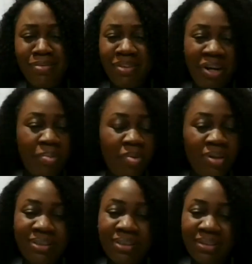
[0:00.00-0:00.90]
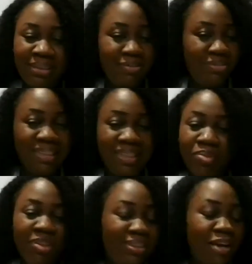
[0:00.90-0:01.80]
3 months or 6
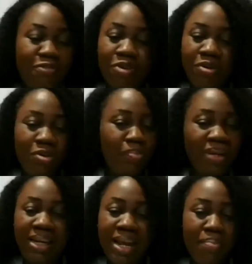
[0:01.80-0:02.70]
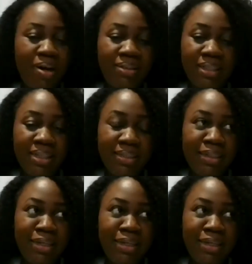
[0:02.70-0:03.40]
months, I forgot completely about it.